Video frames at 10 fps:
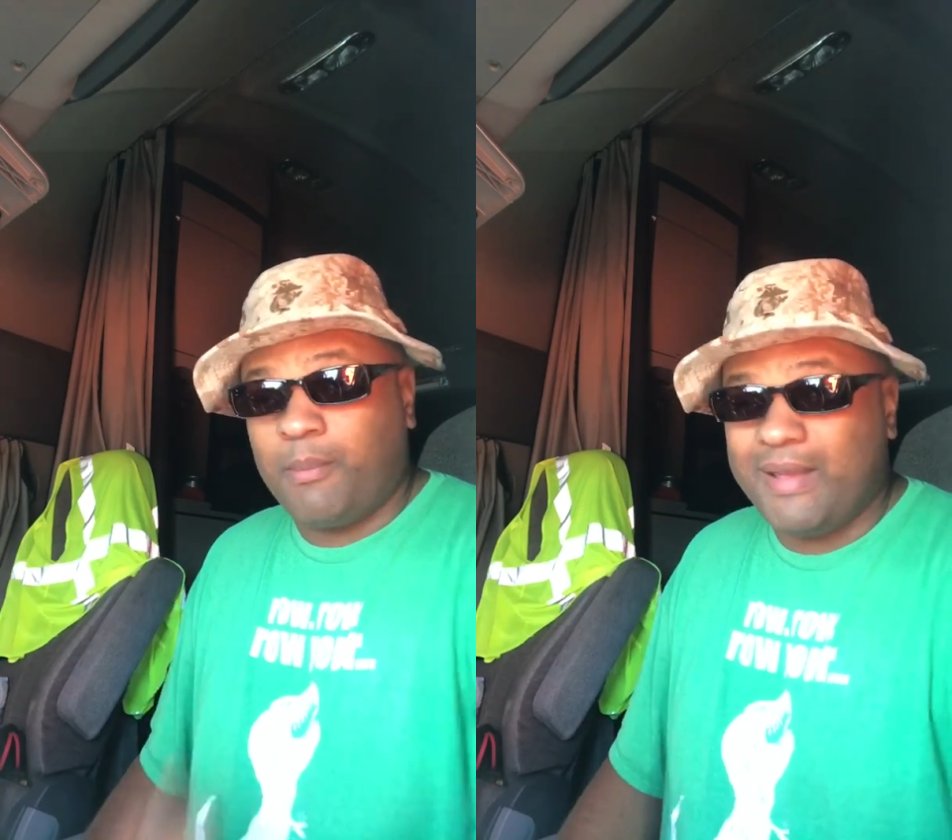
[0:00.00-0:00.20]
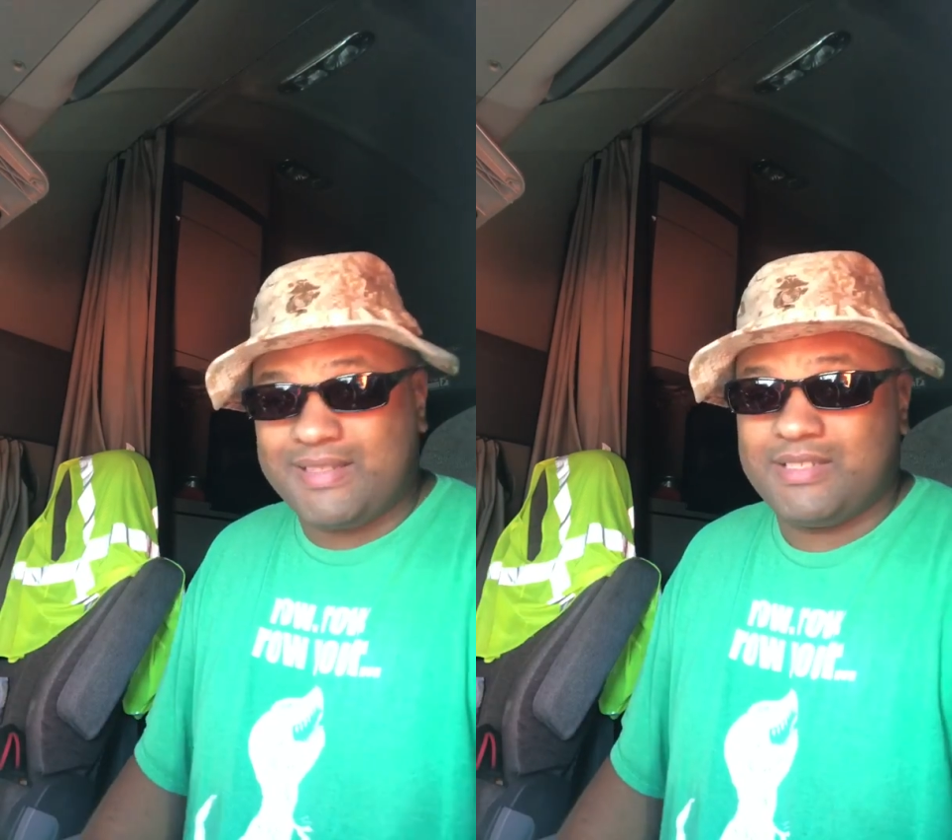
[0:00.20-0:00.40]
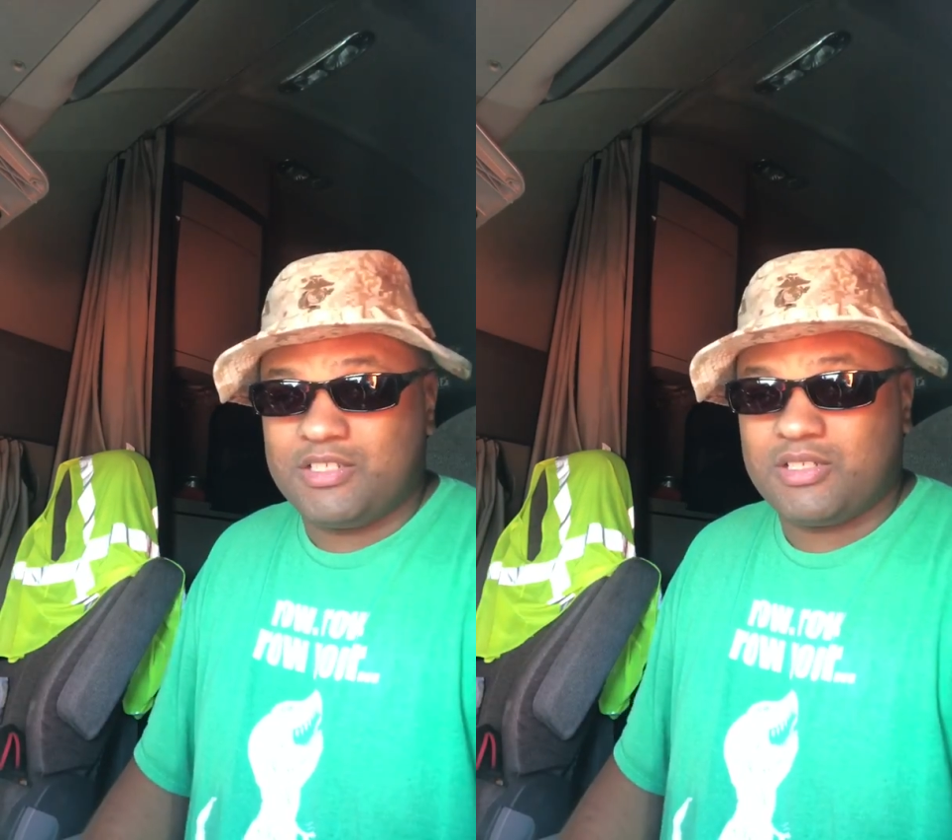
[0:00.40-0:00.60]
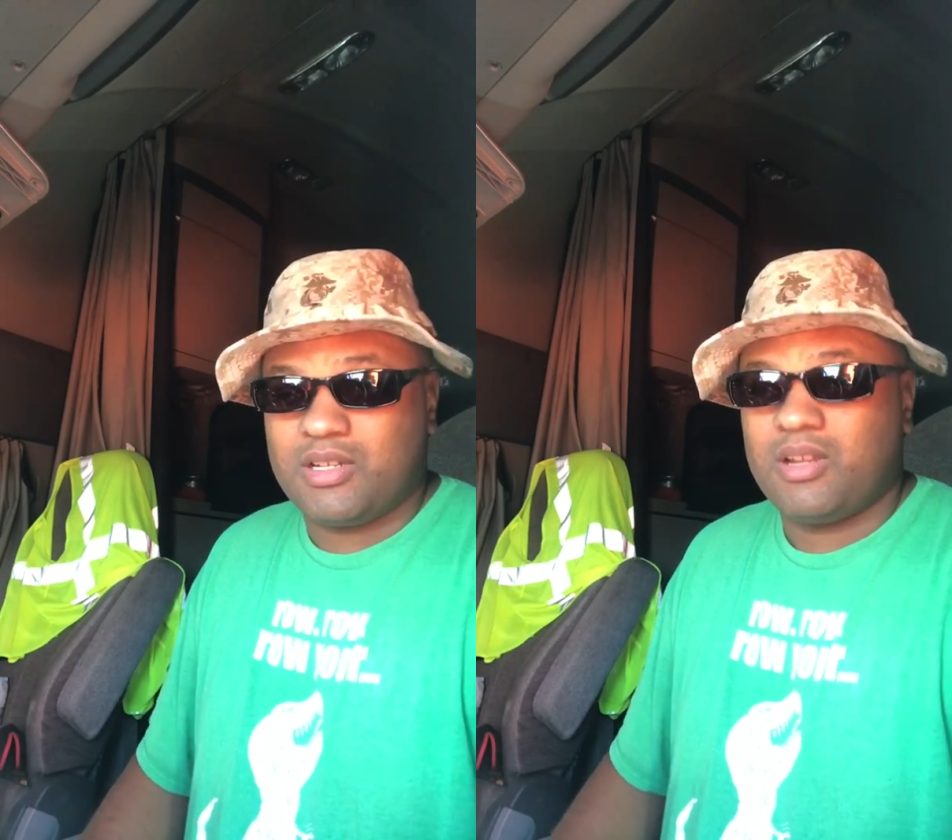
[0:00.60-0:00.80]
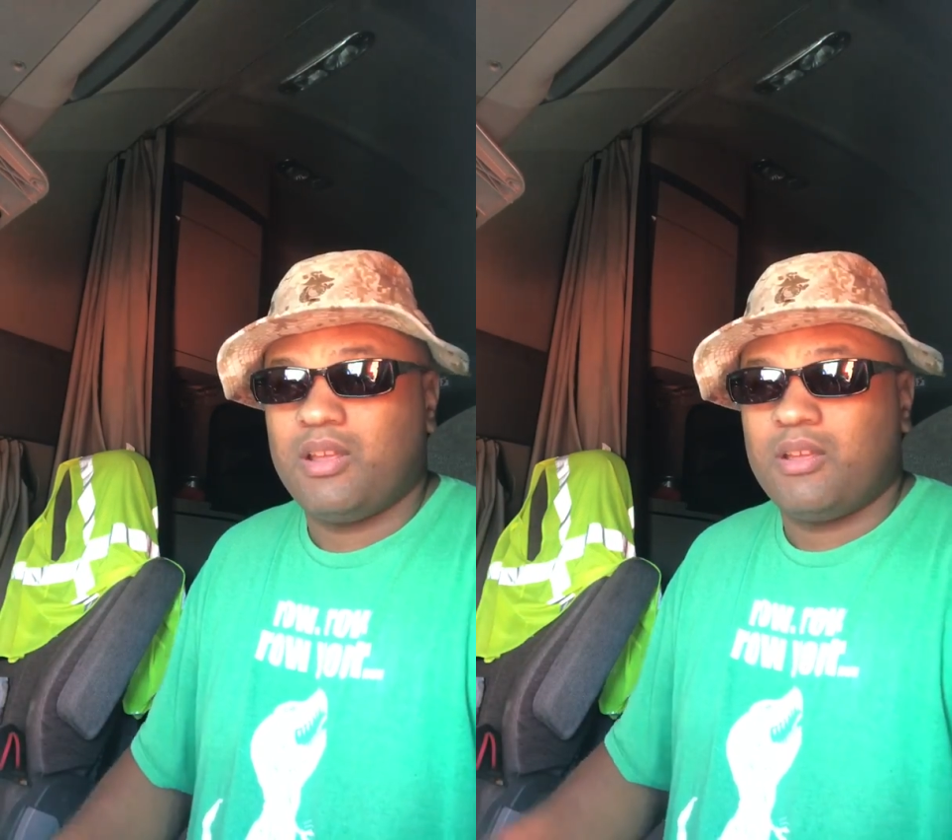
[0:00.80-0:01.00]
the message,
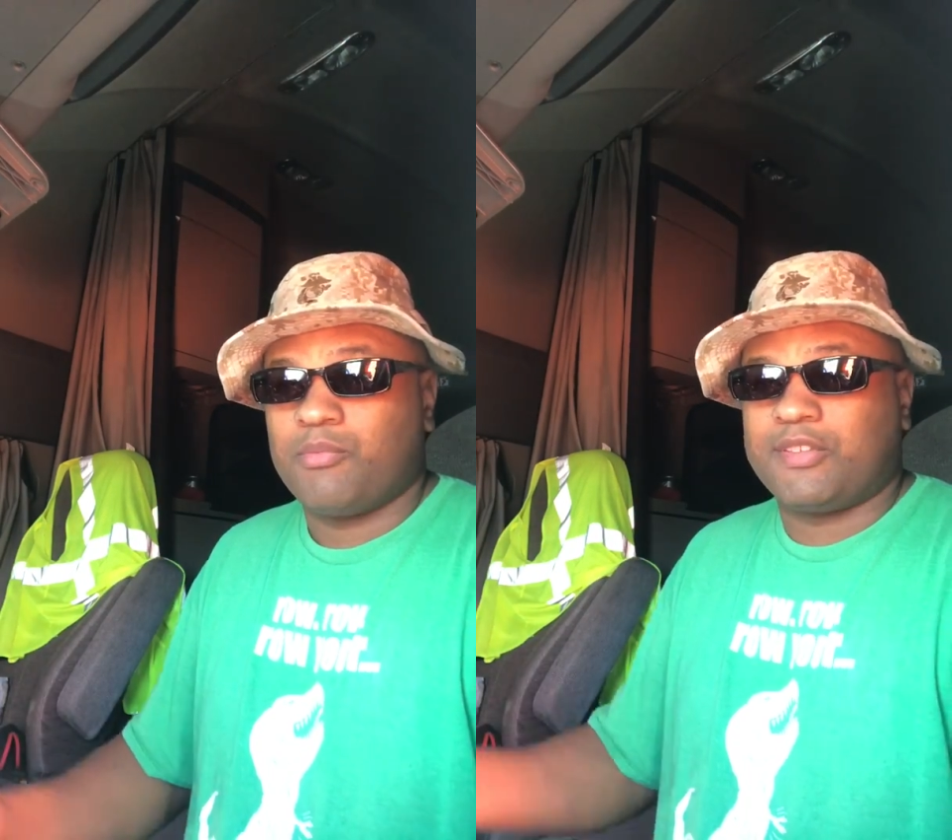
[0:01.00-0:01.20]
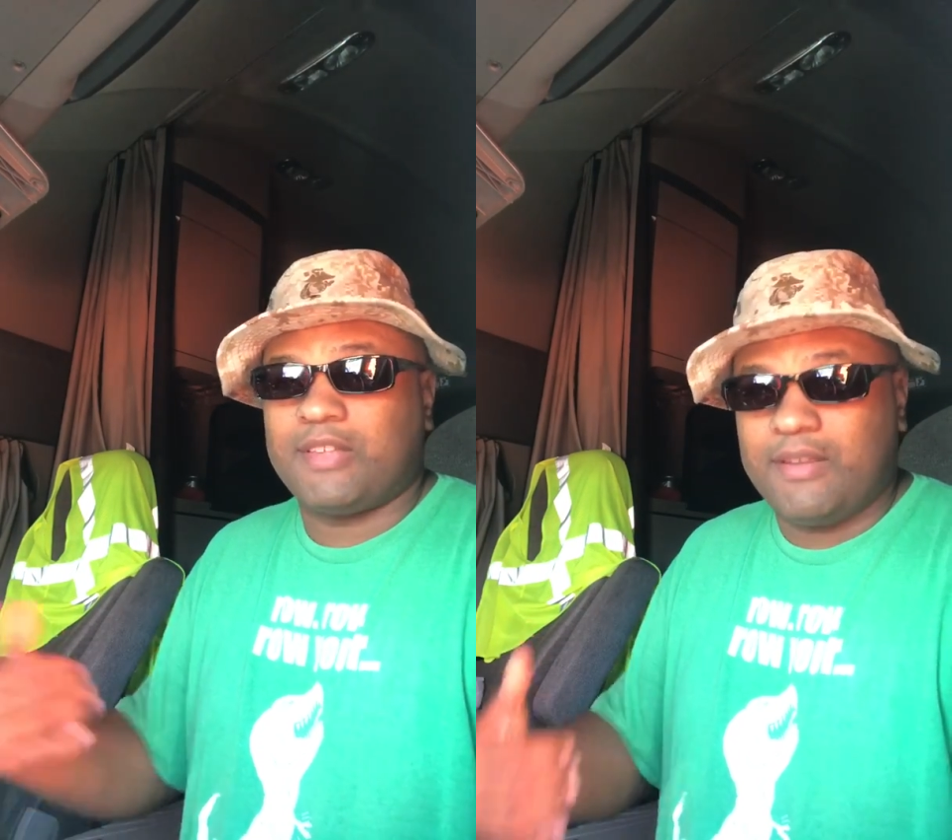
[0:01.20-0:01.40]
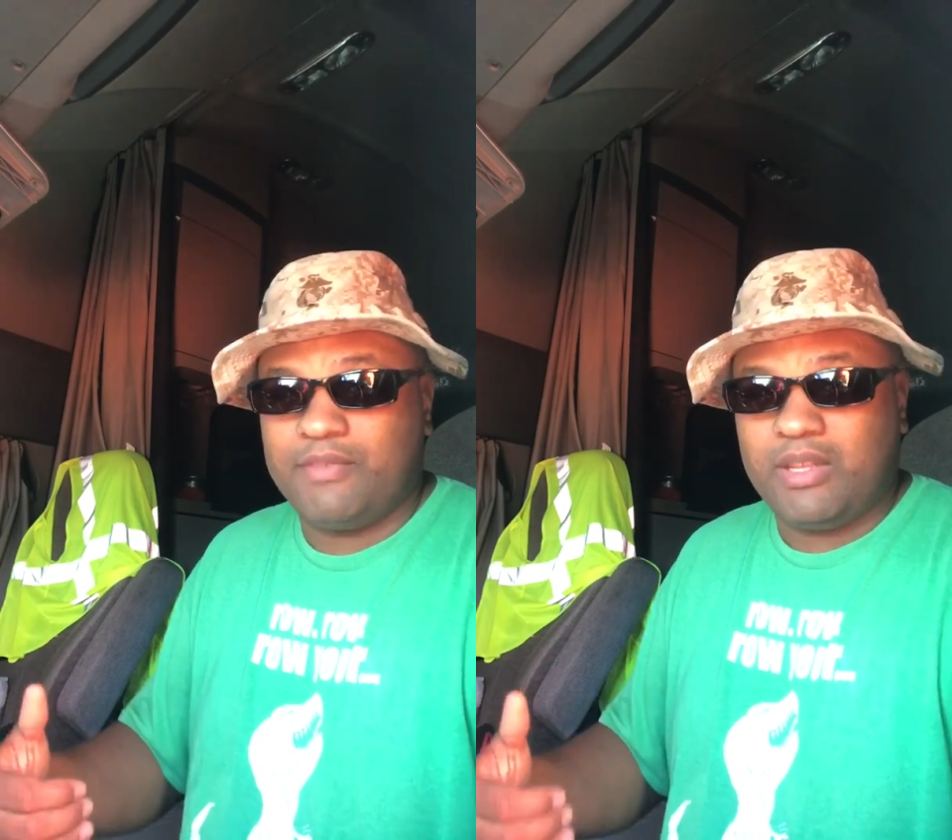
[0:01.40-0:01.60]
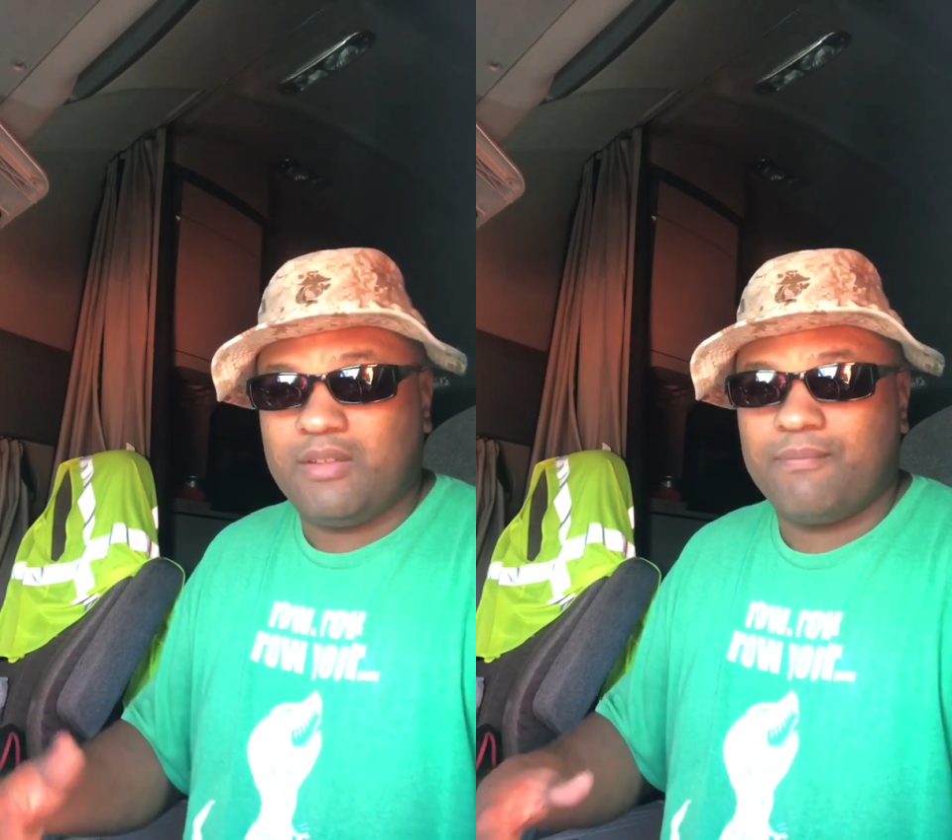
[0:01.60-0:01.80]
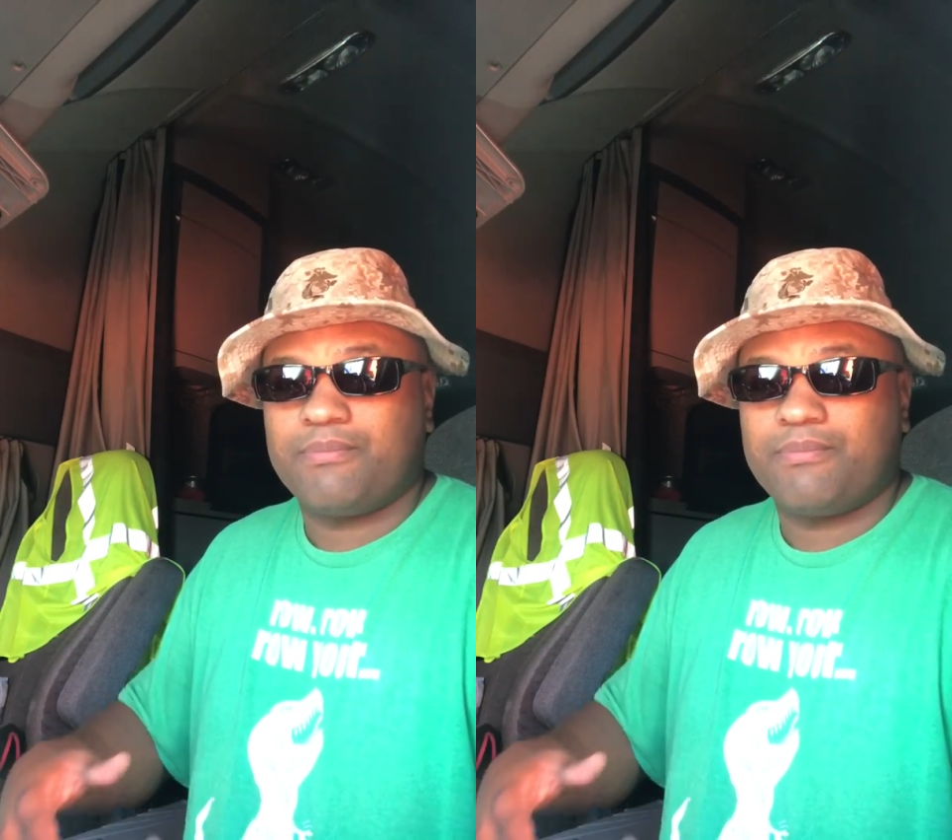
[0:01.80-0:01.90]
received it,